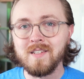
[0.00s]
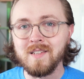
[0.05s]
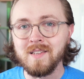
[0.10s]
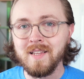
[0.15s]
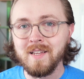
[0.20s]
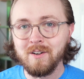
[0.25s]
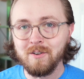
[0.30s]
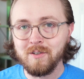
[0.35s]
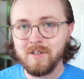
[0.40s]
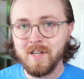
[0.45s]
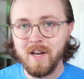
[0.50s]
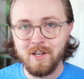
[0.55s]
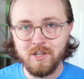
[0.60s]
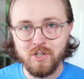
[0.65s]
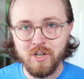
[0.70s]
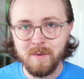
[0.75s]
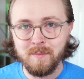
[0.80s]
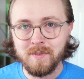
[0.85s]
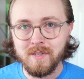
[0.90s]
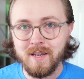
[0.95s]
little
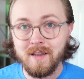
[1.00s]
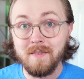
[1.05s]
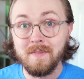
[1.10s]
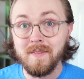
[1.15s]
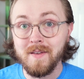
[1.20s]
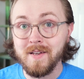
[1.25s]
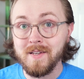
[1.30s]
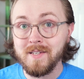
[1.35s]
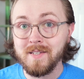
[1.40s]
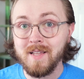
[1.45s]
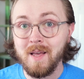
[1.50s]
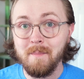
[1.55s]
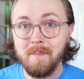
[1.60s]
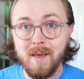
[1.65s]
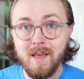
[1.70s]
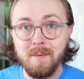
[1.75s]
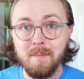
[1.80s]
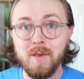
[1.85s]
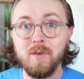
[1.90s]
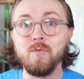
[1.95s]
touch-ups like this that
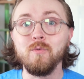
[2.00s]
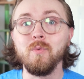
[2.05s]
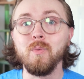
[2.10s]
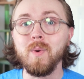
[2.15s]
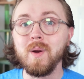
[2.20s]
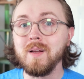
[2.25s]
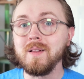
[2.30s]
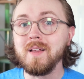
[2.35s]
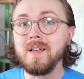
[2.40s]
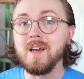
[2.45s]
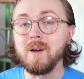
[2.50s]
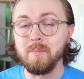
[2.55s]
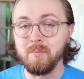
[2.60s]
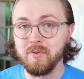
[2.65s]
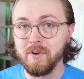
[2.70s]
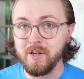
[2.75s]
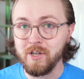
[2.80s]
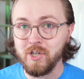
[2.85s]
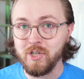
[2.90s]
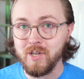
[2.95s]
make me really
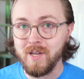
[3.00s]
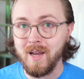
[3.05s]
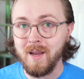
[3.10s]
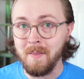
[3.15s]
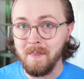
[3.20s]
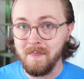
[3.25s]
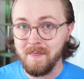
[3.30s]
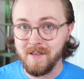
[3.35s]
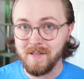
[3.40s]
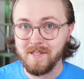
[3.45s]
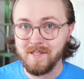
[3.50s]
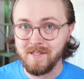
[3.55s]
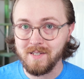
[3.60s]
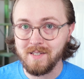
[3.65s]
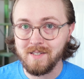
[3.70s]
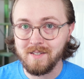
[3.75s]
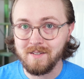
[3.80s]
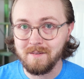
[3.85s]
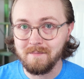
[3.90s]
appreciate this system.